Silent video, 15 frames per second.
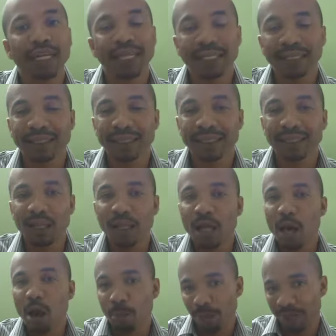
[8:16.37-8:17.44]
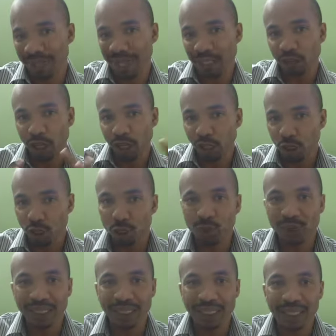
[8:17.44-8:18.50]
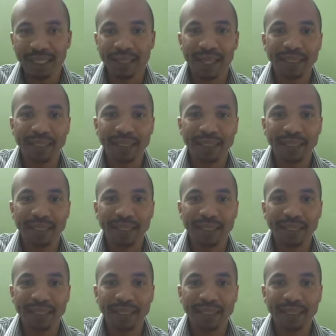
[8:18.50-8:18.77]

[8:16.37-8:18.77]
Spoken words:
LinkedIn, but that's not included here.